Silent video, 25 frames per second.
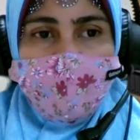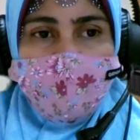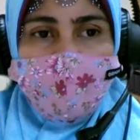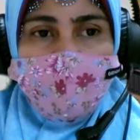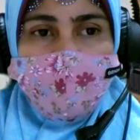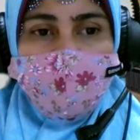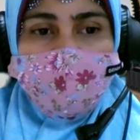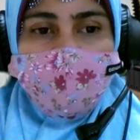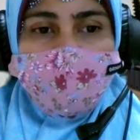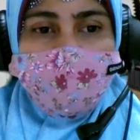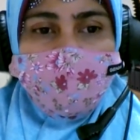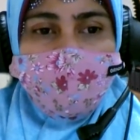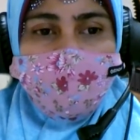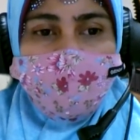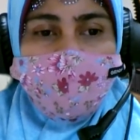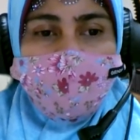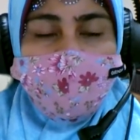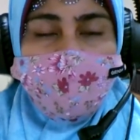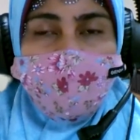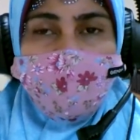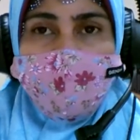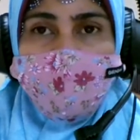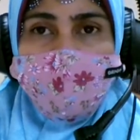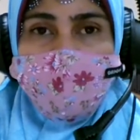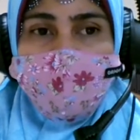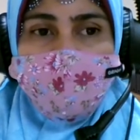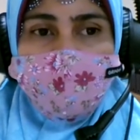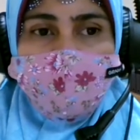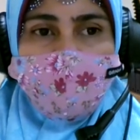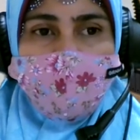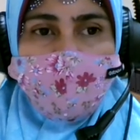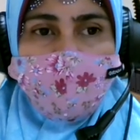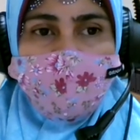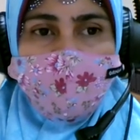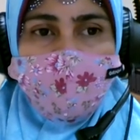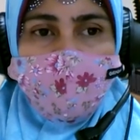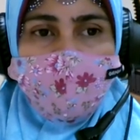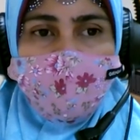The second
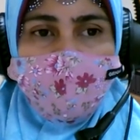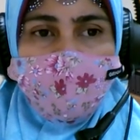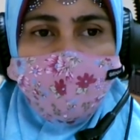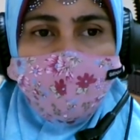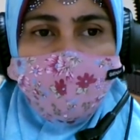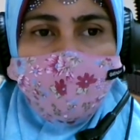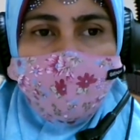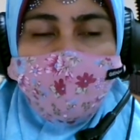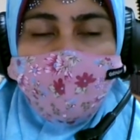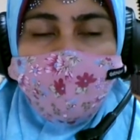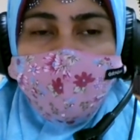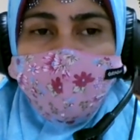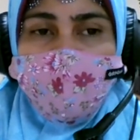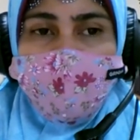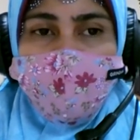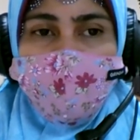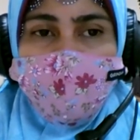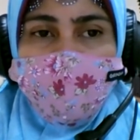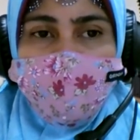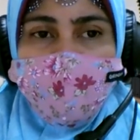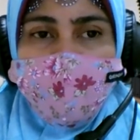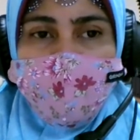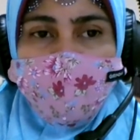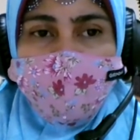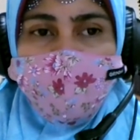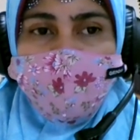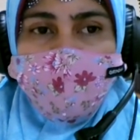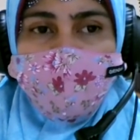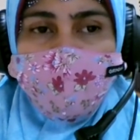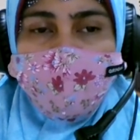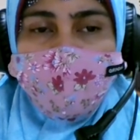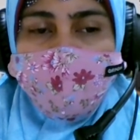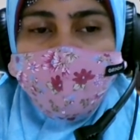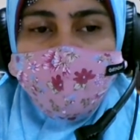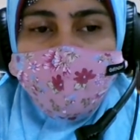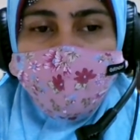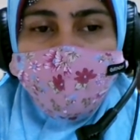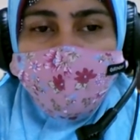example of
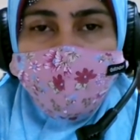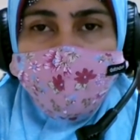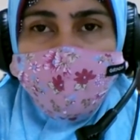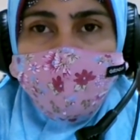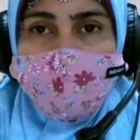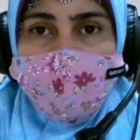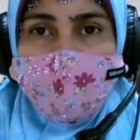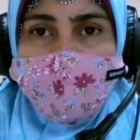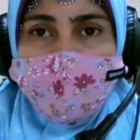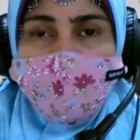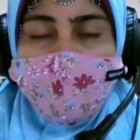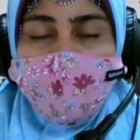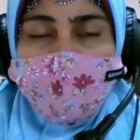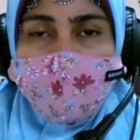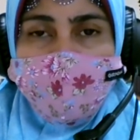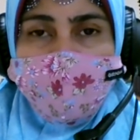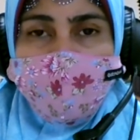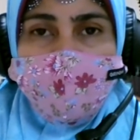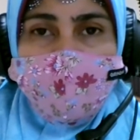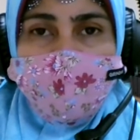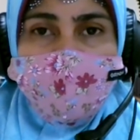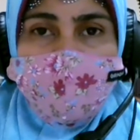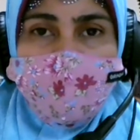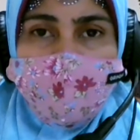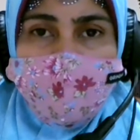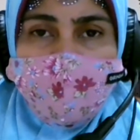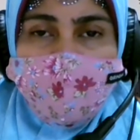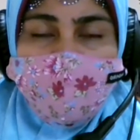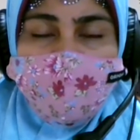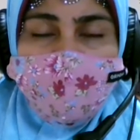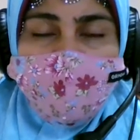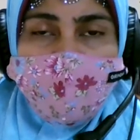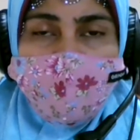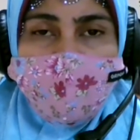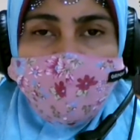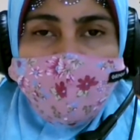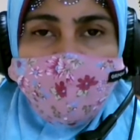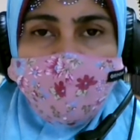fictions which can be
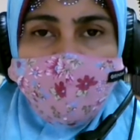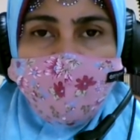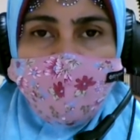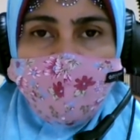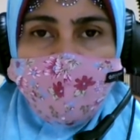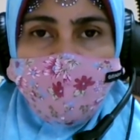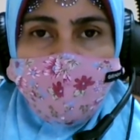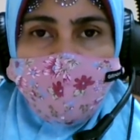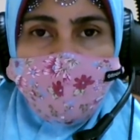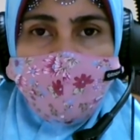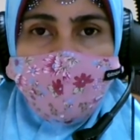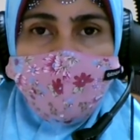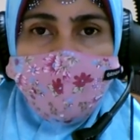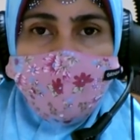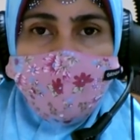used in